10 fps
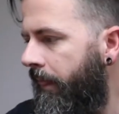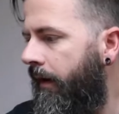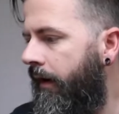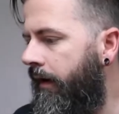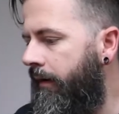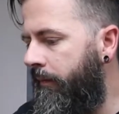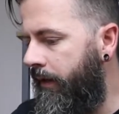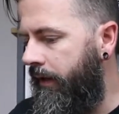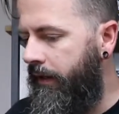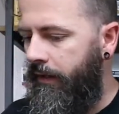
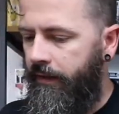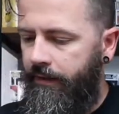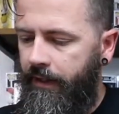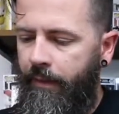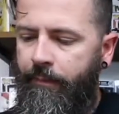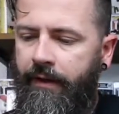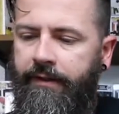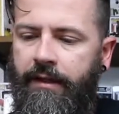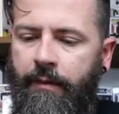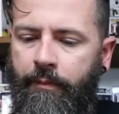I picked
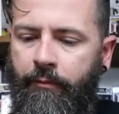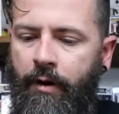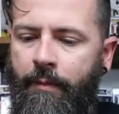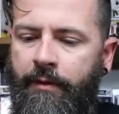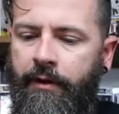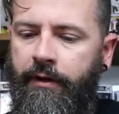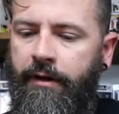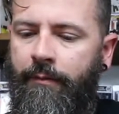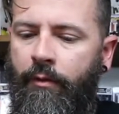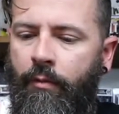up Robin Hood
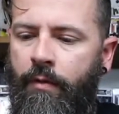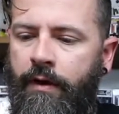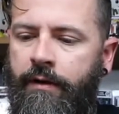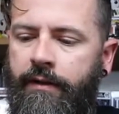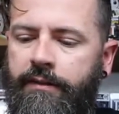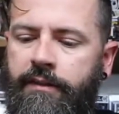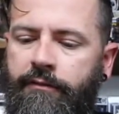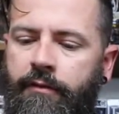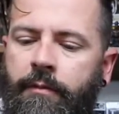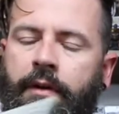#1. This is
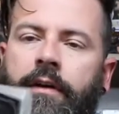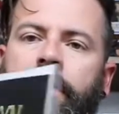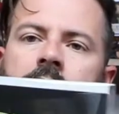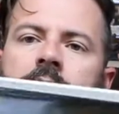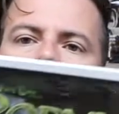from the